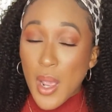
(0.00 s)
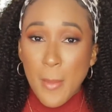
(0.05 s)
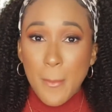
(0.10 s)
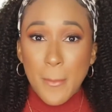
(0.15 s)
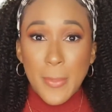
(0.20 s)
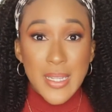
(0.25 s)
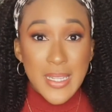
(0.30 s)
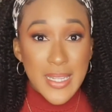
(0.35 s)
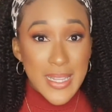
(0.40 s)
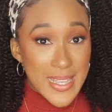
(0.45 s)

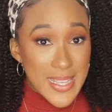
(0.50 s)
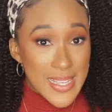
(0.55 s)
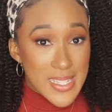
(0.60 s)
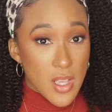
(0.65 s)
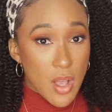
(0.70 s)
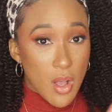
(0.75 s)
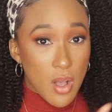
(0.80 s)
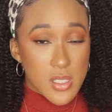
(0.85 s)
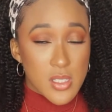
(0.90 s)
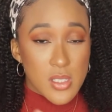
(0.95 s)
Please
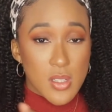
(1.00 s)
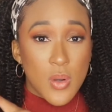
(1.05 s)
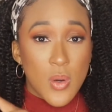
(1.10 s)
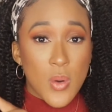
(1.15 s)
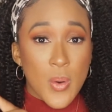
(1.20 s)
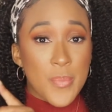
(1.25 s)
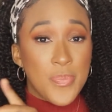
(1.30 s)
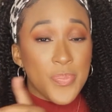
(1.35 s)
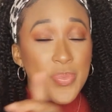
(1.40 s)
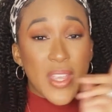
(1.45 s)

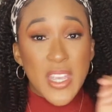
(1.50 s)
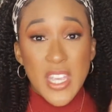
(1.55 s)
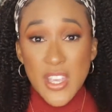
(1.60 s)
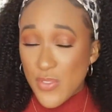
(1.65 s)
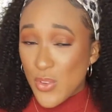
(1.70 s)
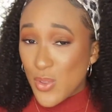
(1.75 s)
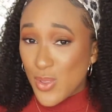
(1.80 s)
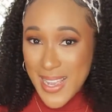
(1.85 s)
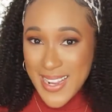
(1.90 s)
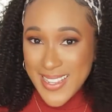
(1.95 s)
also,
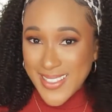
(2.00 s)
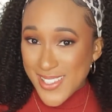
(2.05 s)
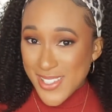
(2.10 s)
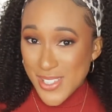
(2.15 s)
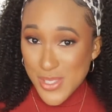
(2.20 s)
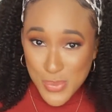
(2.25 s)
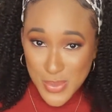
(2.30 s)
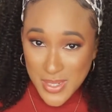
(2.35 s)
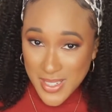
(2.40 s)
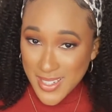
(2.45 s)
if you like
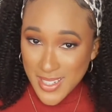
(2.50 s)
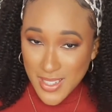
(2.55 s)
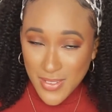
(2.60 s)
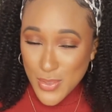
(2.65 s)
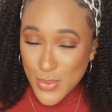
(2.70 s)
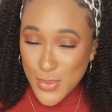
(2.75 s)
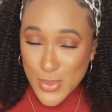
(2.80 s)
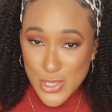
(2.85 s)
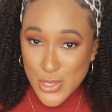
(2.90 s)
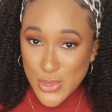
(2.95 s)
this wig, if
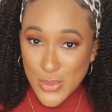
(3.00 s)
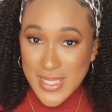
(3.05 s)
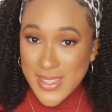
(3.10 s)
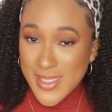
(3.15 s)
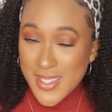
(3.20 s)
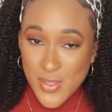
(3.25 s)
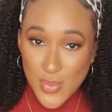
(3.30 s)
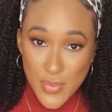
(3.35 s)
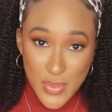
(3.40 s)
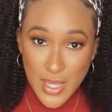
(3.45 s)
you enjoyed
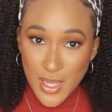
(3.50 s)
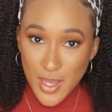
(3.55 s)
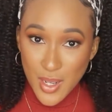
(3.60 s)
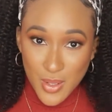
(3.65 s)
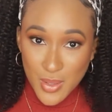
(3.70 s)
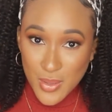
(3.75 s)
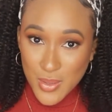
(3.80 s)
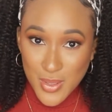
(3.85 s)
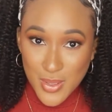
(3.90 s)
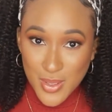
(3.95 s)
this
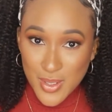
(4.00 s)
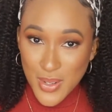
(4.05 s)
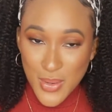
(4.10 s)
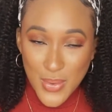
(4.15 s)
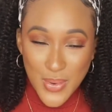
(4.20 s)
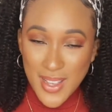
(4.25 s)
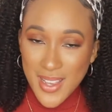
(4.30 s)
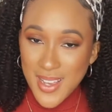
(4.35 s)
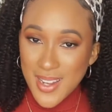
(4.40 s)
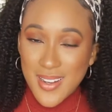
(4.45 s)
video, go
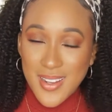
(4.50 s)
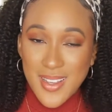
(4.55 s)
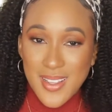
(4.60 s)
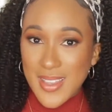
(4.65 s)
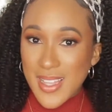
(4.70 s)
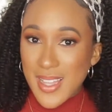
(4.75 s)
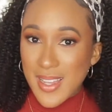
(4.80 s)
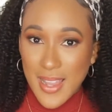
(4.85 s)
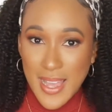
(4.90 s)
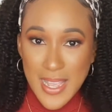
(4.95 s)
ahead and hit
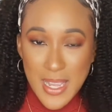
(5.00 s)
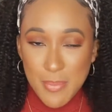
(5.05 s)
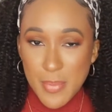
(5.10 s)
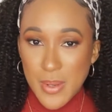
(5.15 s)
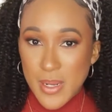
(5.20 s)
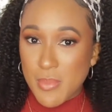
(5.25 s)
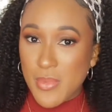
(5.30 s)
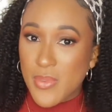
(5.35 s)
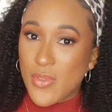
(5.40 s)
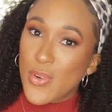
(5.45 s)
that like
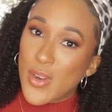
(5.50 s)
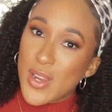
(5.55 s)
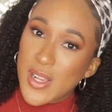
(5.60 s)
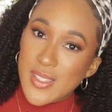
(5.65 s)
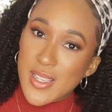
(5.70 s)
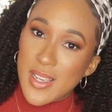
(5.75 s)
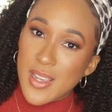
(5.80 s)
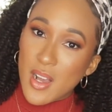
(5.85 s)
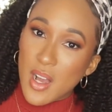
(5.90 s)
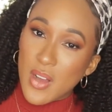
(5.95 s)
button before you
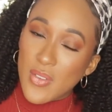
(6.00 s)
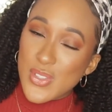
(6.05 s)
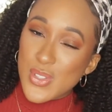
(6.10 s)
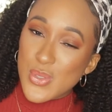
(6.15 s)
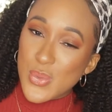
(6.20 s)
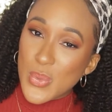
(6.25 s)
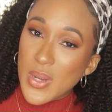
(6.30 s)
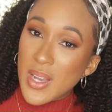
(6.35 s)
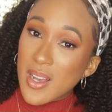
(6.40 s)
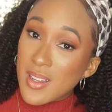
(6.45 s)
take off
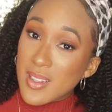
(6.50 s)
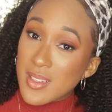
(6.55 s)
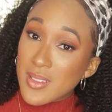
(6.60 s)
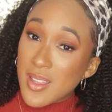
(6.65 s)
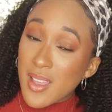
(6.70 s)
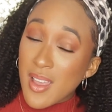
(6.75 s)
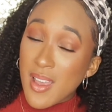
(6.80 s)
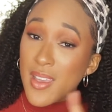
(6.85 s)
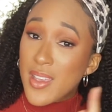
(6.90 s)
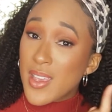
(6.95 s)
as well.
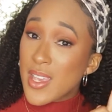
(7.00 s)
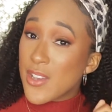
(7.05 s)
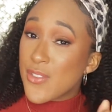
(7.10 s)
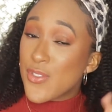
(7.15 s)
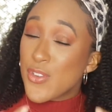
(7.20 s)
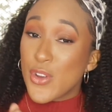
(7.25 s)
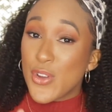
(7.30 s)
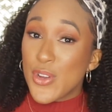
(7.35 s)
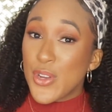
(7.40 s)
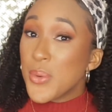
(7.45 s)
If
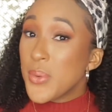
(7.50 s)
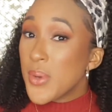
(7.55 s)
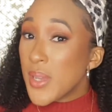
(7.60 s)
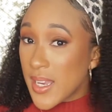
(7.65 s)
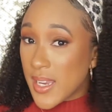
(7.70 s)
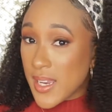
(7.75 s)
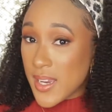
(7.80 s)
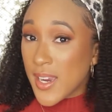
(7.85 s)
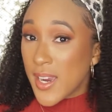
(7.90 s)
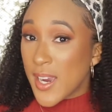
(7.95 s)
you're new
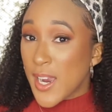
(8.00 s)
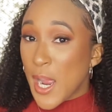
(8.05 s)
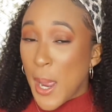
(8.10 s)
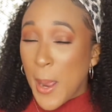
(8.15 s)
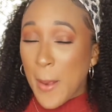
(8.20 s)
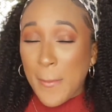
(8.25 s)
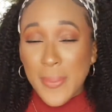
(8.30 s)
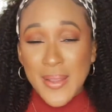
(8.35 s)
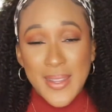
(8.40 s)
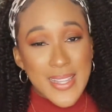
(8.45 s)
here,
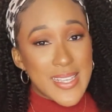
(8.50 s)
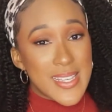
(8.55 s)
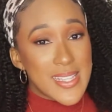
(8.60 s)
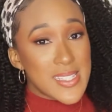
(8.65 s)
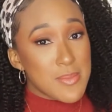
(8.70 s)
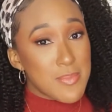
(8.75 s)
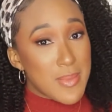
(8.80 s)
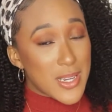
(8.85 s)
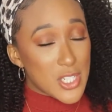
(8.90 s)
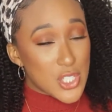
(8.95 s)

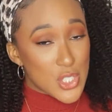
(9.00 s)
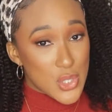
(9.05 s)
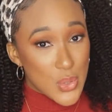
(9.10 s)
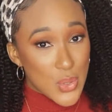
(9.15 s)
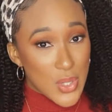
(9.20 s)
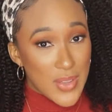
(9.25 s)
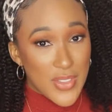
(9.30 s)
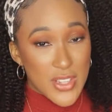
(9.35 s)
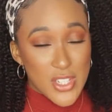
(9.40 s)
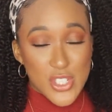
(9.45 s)
please make
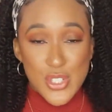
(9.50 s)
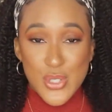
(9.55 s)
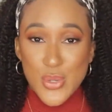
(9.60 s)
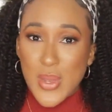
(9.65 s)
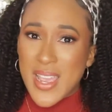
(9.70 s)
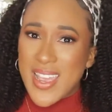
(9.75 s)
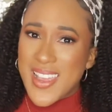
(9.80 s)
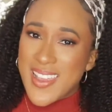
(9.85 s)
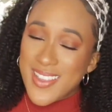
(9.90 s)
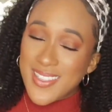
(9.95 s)
sure that
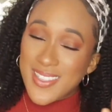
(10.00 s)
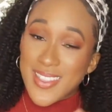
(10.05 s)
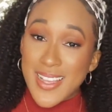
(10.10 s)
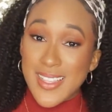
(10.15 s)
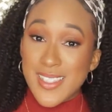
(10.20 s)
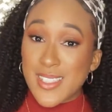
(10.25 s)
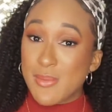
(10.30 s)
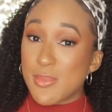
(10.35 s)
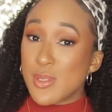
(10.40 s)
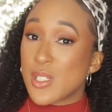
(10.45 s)
you hit
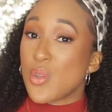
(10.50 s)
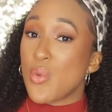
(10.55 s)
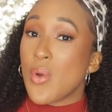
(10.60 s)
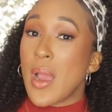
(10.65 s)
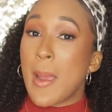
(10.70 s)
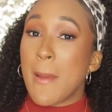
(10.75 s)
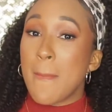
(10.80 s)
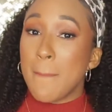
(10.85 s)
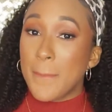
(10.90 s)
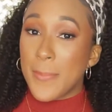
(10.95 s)
that
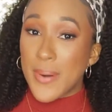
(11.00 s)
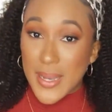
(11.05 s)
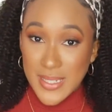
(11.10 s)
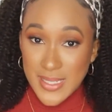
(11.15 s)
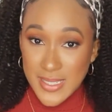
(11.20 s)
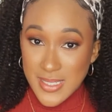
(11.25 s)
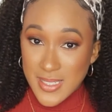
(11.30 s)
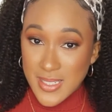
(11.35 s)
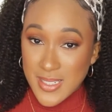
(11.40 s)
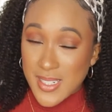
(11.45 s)
subscribe
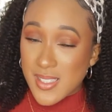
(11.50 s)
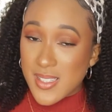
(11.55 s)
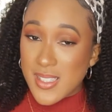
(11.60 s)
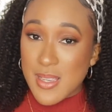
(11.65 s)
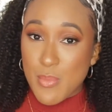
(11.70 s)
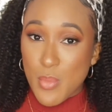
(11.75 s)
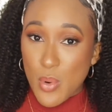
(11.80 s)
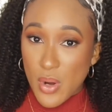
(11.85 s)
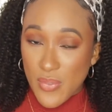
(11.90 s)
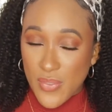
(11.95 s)
button to see
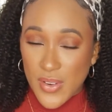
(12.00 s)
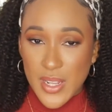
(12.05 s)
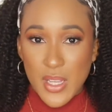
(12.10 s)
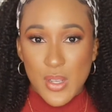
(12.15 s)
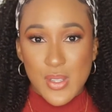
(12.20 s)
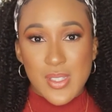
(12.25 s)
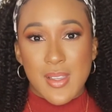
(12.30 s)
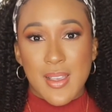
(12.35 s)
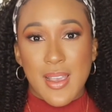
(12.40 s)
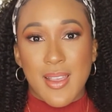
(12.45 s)
more
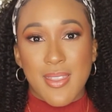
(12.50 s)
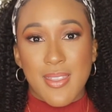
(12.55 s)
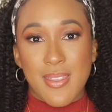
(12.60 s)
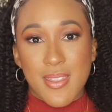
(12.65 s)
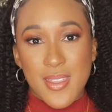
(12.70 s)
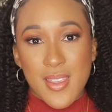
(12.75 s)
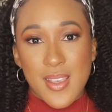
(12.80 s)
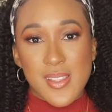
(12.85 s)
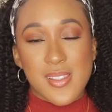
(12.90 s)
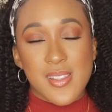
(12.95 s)
videos like
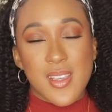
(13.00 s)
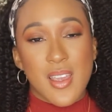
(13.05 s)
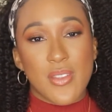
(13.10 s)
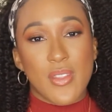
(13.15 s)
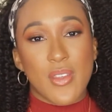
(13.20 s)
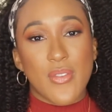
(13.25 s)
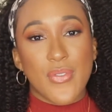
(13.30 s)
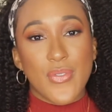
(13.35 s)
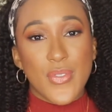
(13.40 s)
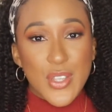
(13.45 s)
this in
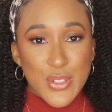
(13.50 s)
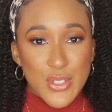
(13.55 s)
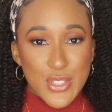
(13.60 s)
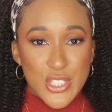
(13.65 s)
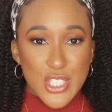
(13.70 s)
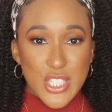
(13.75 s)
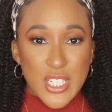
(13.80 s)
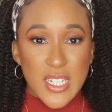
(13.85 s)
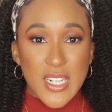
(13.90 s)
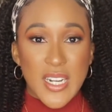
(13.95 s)
the
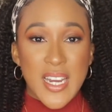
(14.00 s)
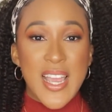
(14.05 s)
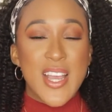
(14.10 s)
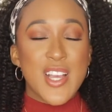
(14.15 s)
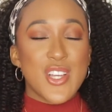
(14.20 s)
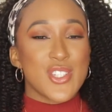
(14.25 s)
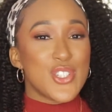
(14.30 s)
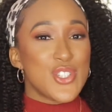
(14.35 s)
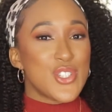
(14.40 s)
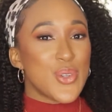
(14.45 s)
future.
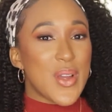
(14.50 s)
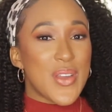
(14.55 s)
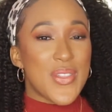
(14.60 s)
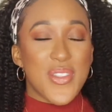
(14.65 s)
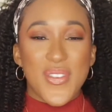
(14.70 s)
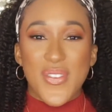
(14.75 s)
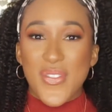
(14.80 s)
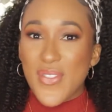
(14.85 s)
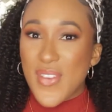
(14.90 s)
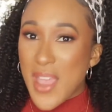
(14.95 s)
Join
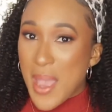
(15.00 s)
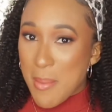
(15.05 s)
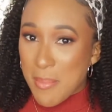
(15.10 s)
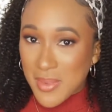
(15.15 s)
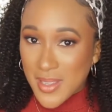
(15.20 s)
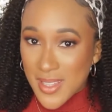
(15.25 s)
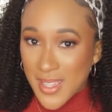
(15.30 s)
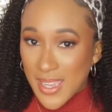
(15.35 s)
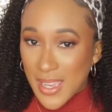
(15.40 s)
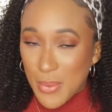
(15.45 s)
the
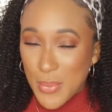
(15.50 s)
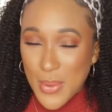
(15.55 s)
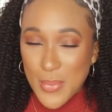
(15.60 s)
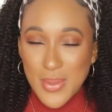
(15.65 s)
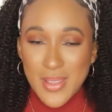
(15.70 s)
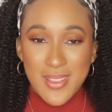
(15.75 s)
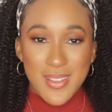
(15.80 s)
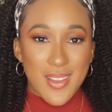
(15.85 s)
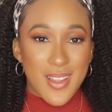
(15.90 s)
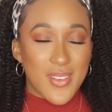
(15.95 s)
family. We
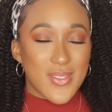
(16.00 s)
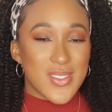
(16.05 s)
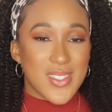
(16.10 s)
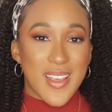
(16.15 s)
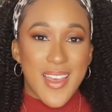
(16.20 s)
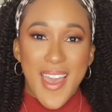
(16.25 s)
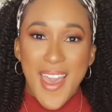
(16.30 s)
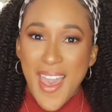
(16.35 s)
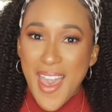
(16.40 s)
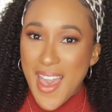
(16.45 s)
would love to
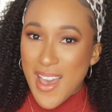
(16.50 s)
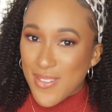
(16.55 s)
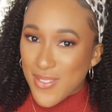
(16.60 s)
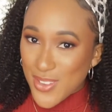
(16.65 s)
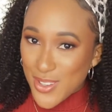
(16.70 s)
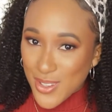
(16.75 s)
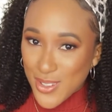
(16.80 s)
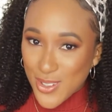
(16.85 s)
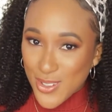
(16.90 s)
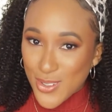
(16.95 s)
have
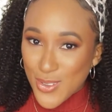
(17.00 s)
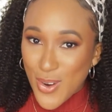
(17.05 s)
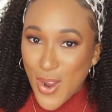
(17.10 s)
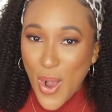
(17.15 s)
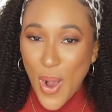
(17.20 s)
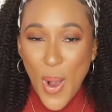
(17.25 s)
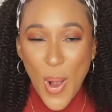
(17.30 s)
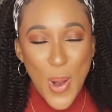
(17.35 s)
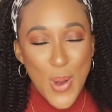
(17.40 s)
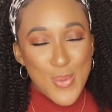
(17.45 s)
you.
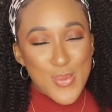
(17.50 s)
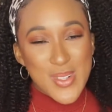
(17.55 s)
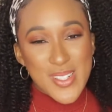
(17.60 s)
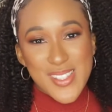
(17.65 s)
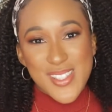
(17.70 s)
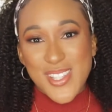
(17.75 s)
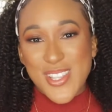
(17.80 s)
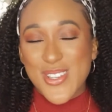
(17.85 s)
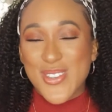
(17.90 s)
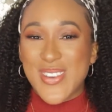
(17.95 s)
Hope to
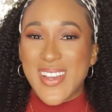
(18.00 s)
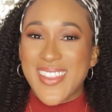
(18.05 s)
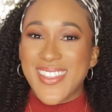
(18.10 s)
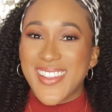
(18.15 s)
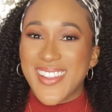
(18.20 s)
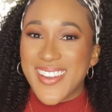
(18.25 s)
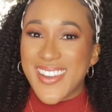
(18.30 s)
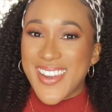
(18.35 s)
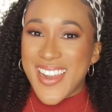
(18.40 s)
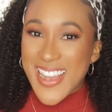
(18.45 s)
see you in
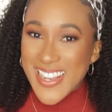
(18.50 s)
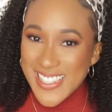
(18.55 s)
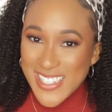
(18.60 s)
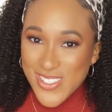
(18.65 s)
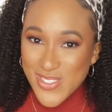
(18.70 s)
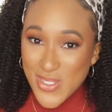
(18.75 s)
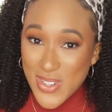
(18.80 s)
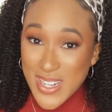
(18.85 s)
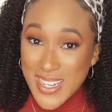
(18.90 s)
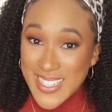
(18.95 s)
the
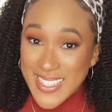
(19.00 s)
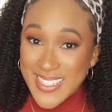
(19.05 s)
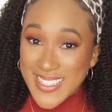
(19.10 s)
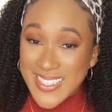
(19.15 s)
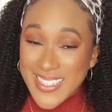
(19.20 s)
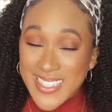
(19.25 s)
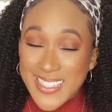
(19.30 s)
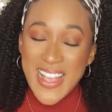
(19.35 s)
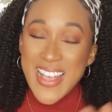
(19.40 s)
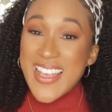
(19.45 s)
next
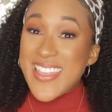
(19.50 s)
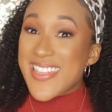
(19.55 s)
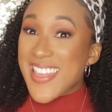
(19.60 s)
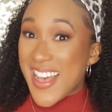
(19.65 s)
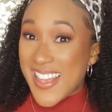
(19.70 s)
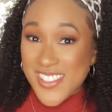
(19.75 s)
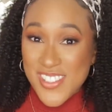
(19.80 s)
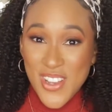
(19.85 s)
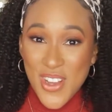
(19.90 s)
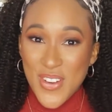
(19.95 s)
one.
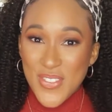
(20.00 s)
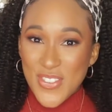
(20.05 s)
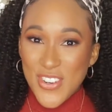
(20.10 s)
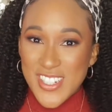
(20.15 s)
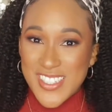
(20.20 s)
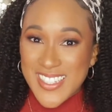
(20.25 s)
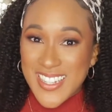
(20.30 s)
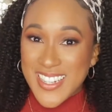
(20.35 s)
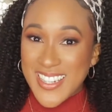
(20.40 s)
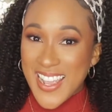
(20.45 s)
That's all
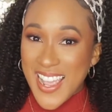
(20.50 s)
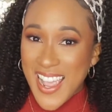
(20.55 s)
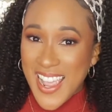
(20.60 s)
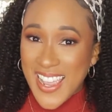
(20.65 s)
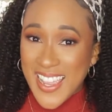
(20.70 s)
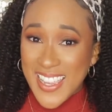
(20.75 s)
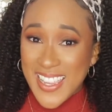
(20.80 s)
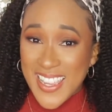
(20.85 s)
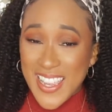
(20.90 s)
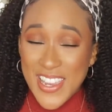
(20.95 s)
for
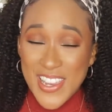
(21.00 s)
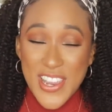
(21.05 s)
today.